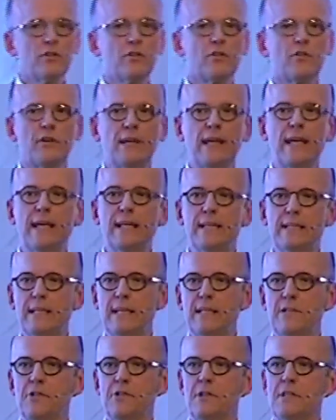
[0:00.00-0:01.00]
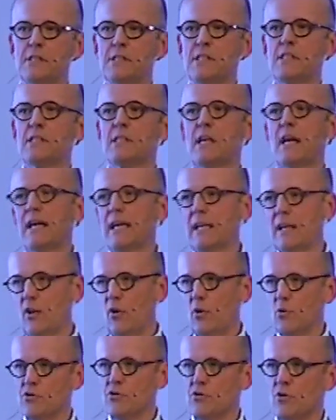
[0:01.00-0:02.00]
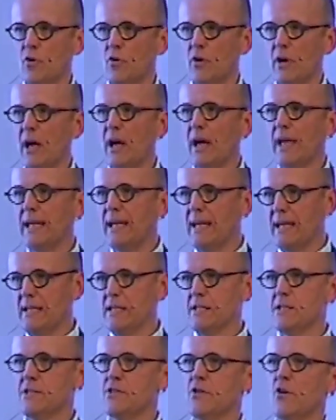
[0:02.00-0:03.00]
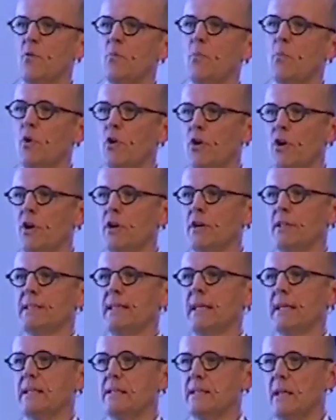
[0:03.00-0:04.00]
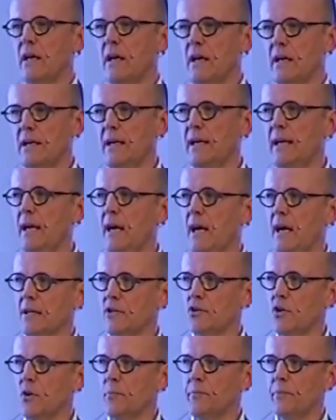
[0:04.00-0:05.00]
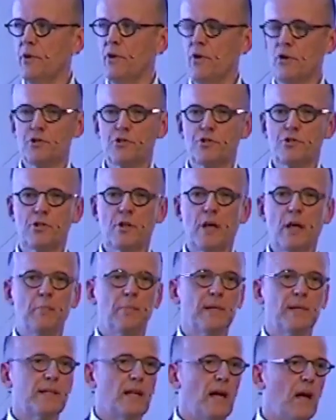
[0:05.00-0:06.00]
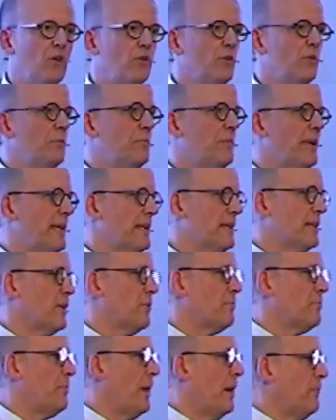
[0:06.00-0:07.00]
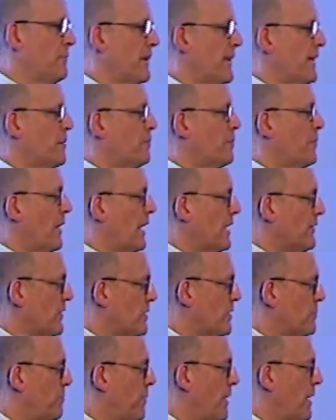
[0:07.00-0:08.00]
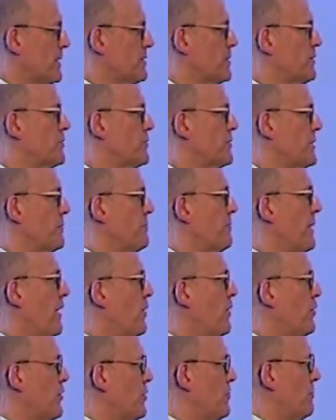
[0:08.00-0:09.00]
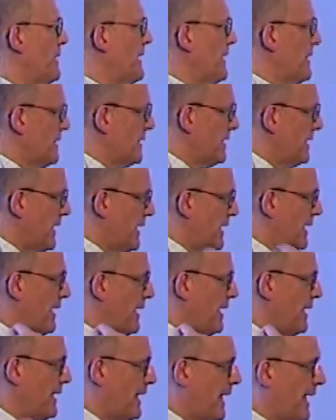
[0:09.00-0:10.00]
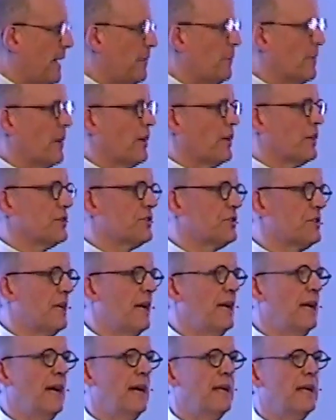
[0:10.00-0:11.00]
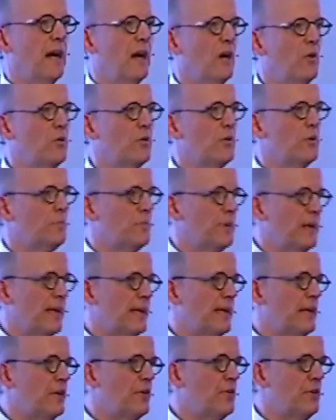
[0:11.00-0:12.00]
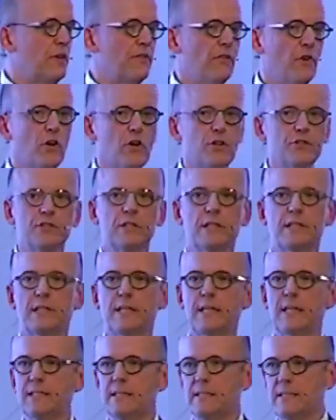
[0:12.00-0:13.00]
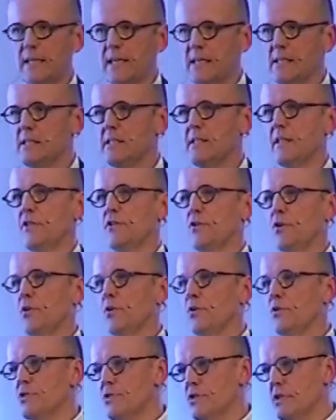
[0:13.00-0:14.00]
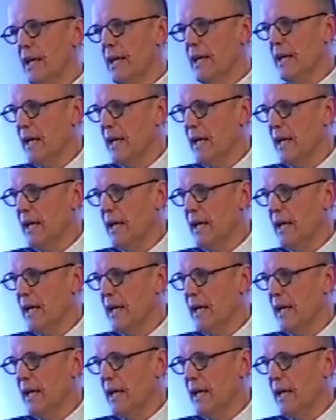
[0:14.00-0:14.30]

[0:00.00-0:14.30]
creating just silos or islands of work that are top-notch, but how you build the public-private partnership, how you build the enablers, and how you bring universities, institutes,